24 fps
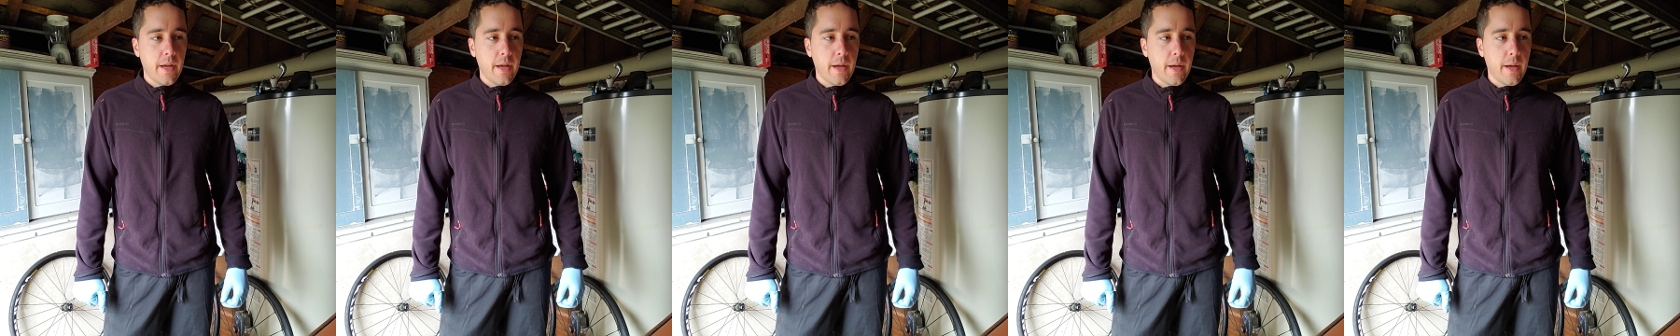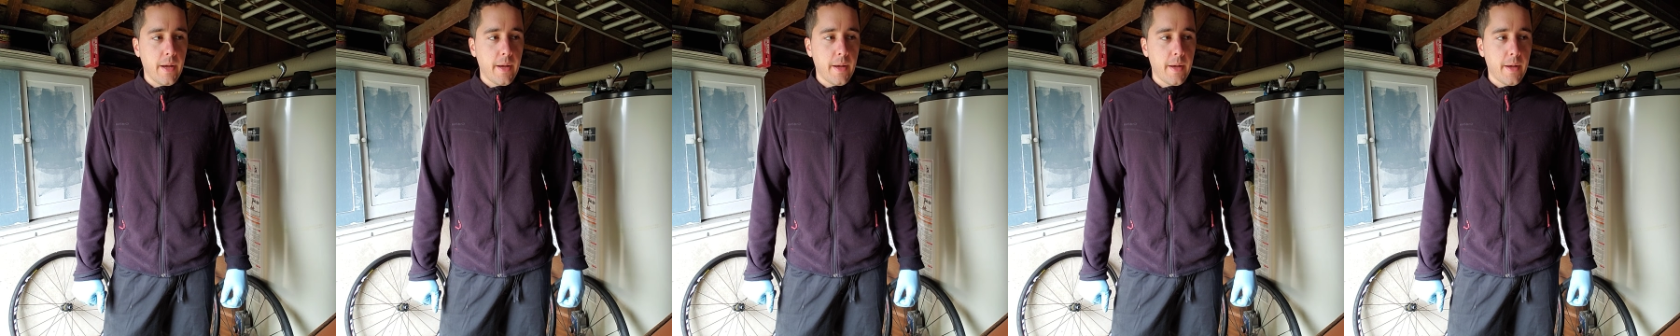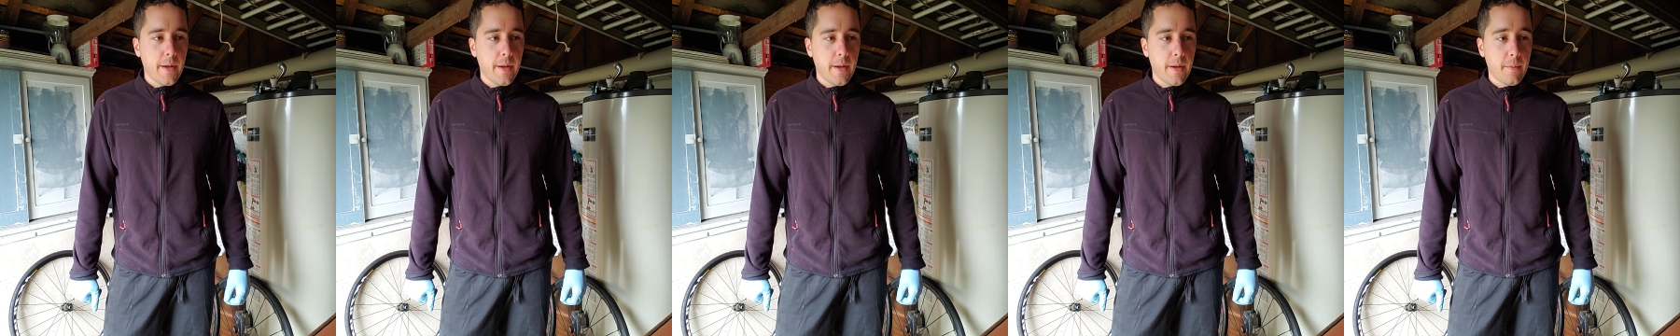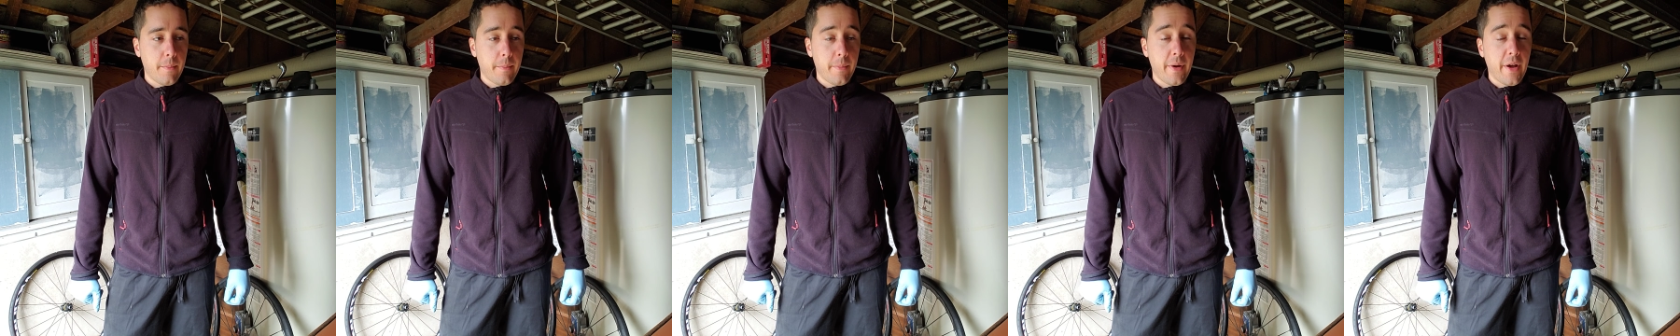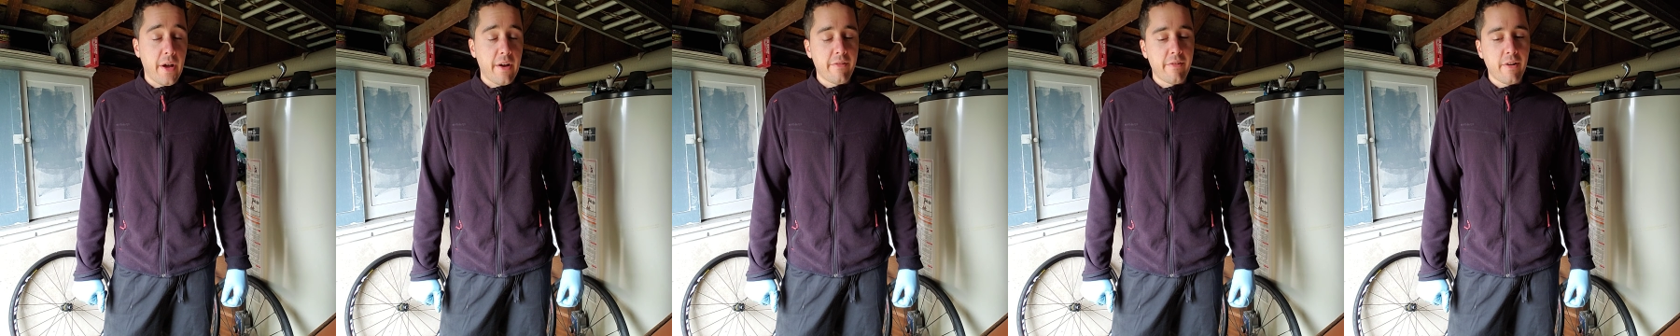But
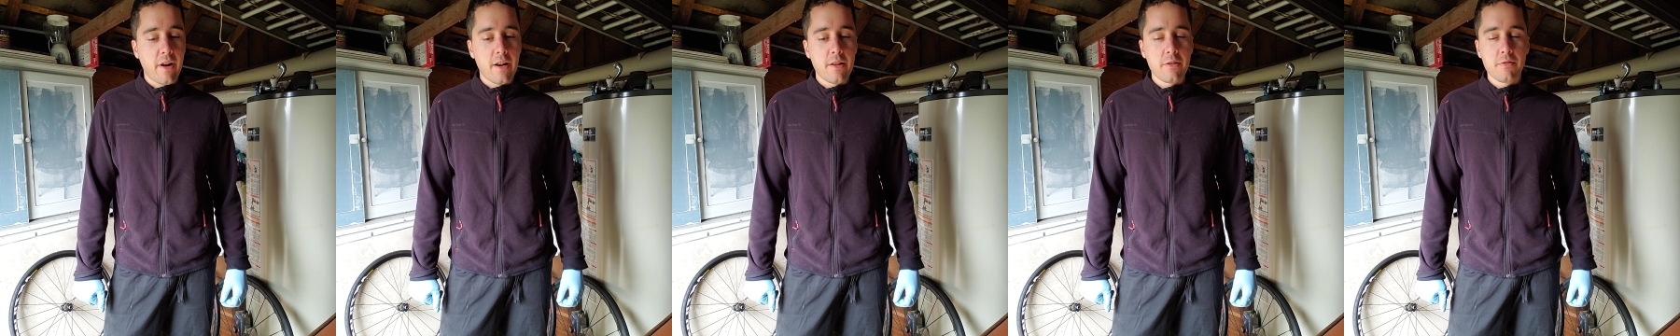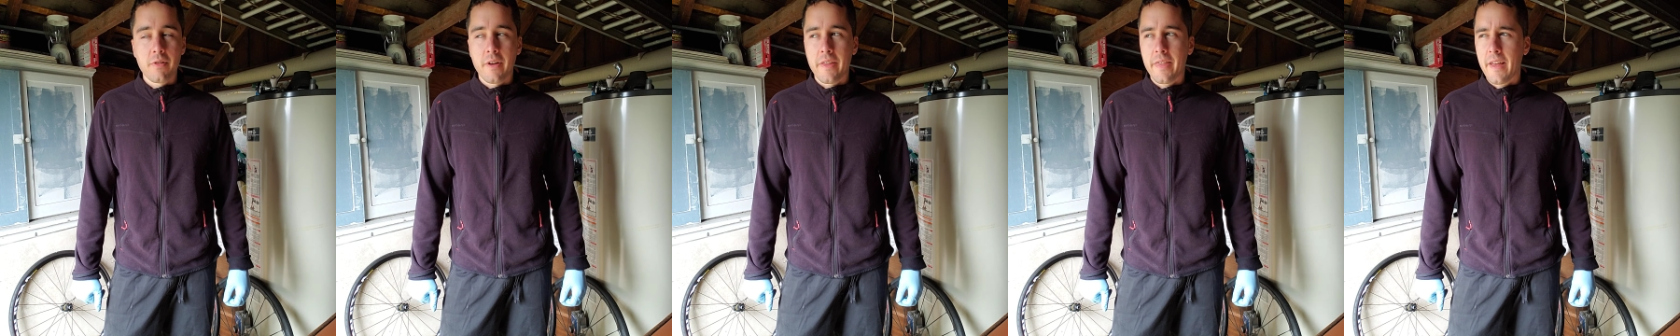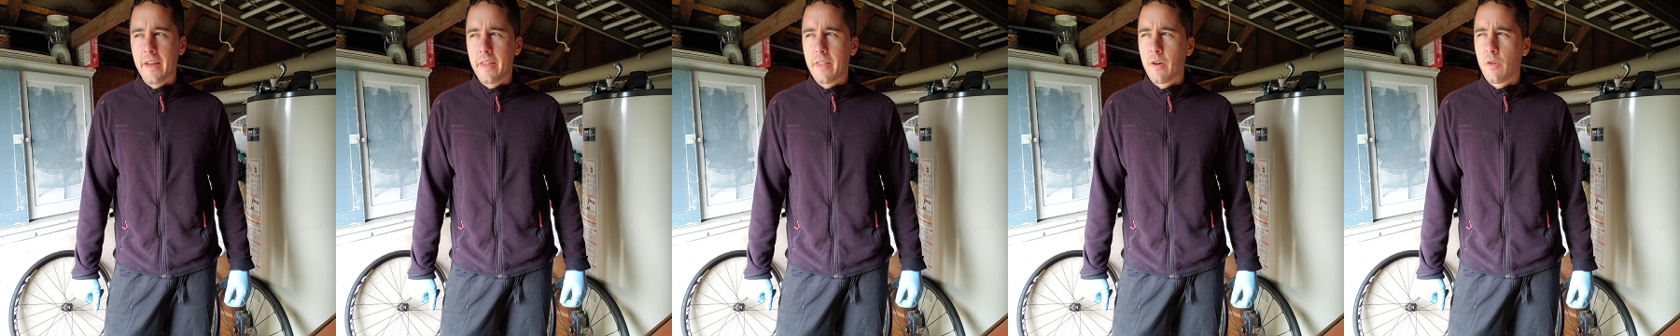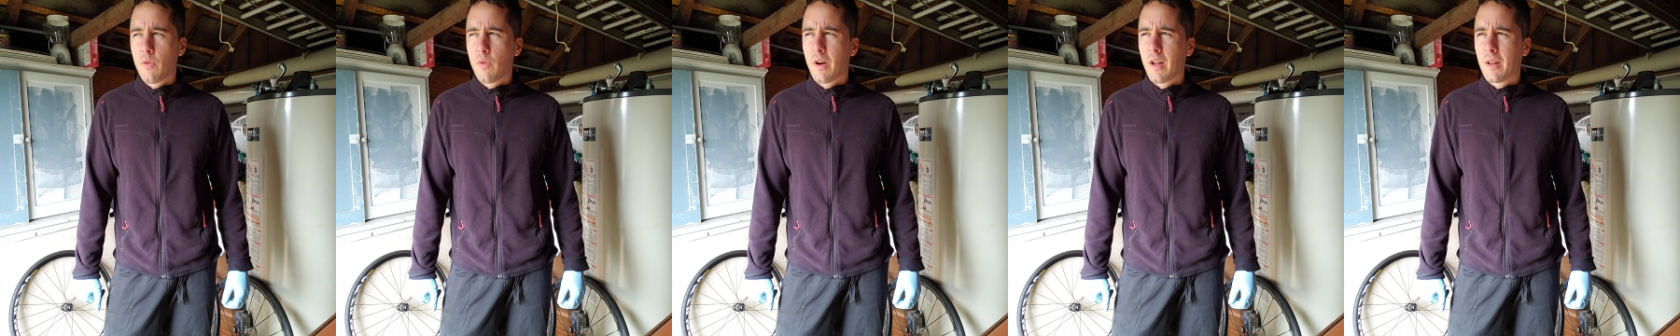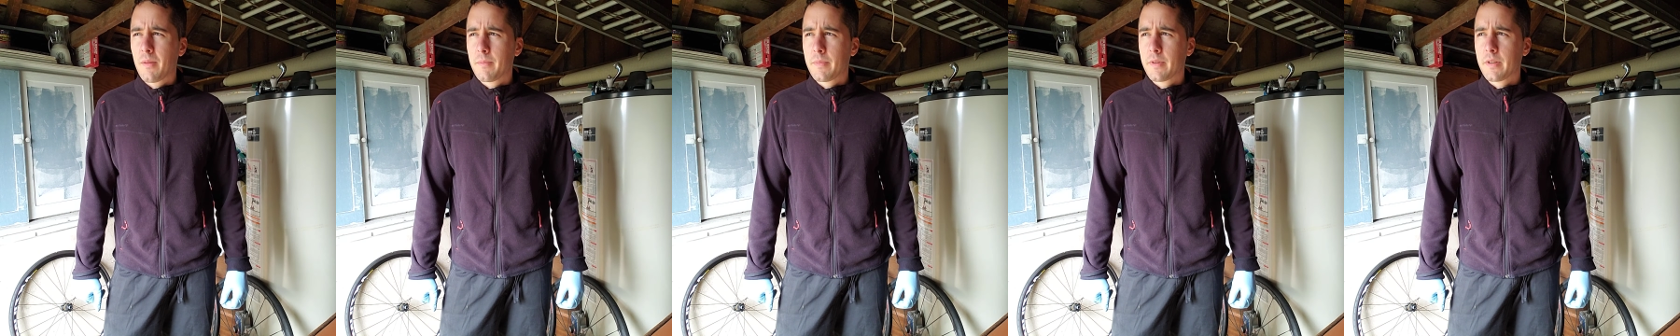I thought I'll do another
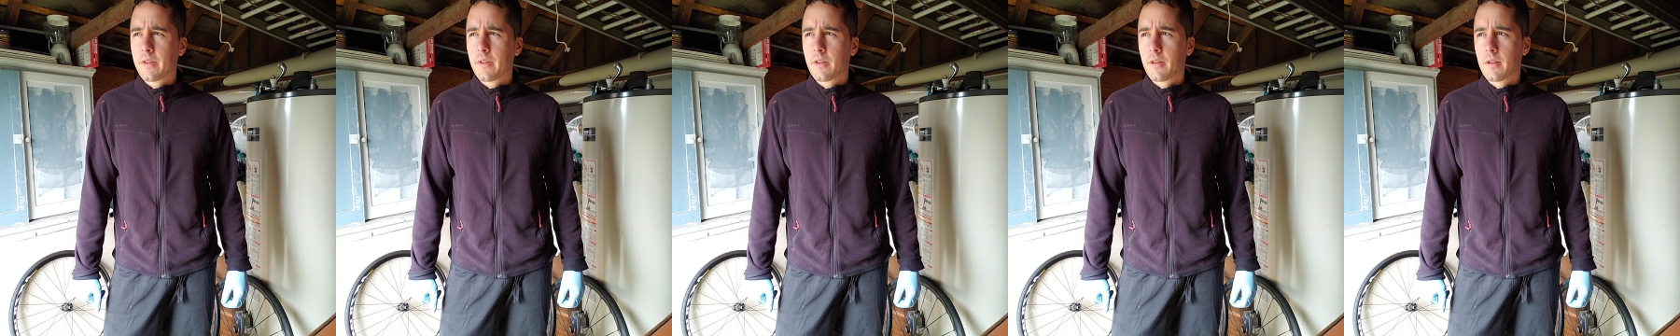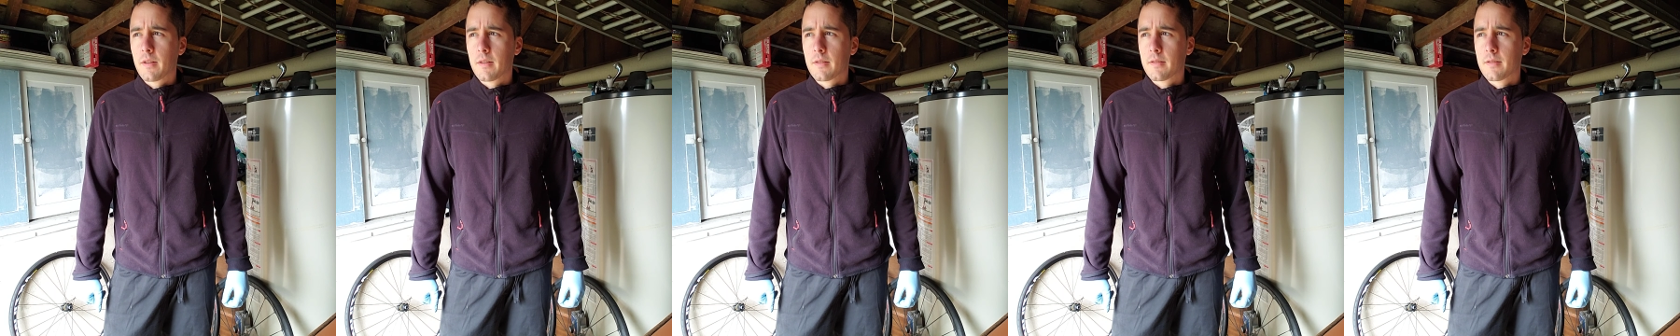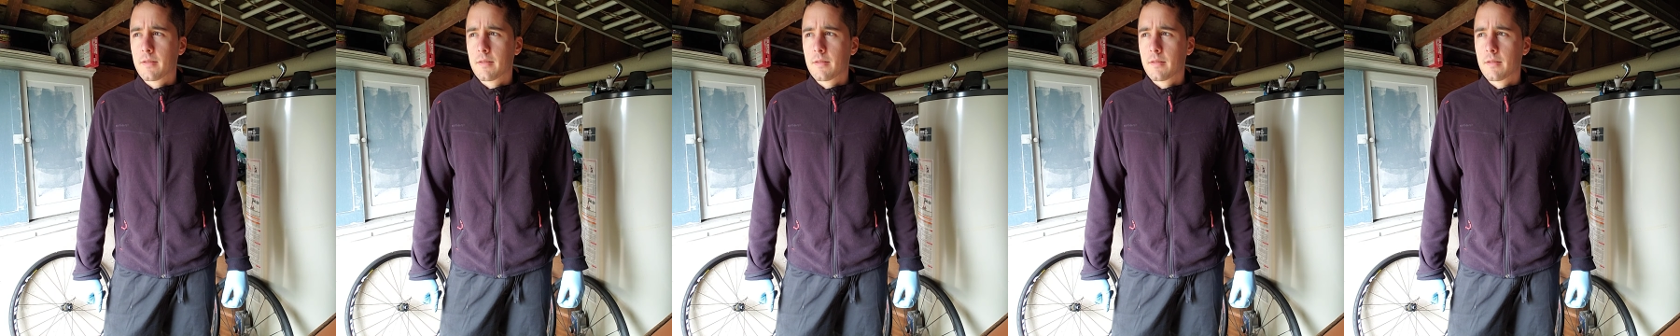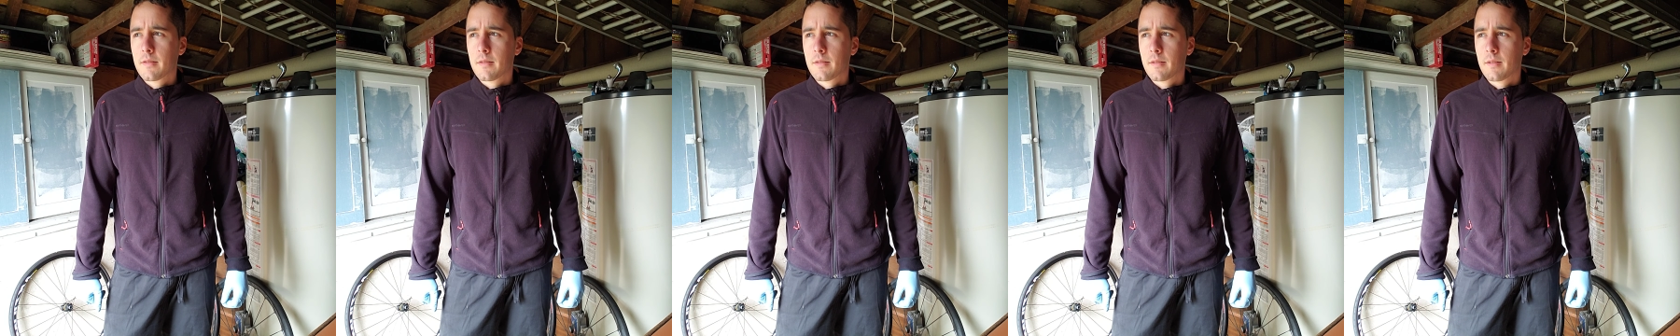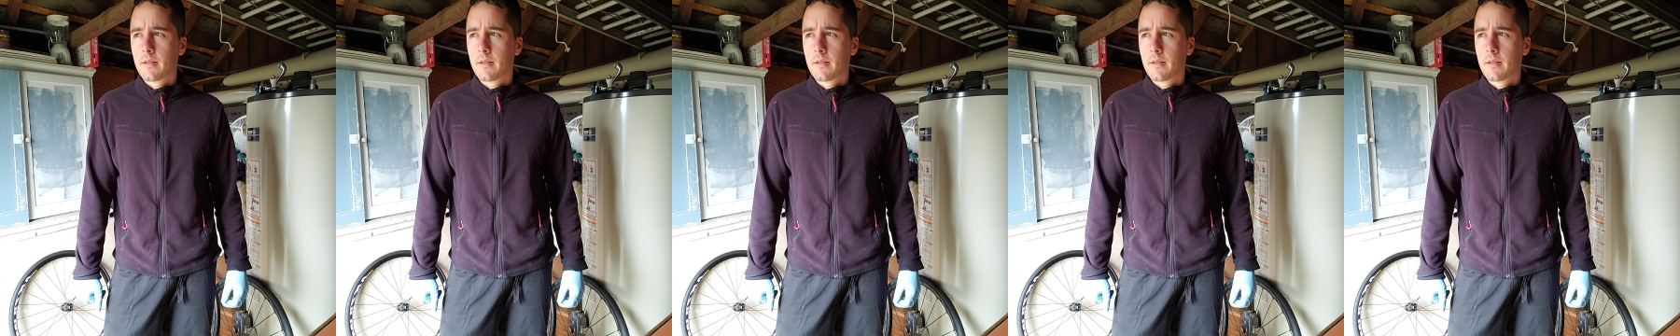one because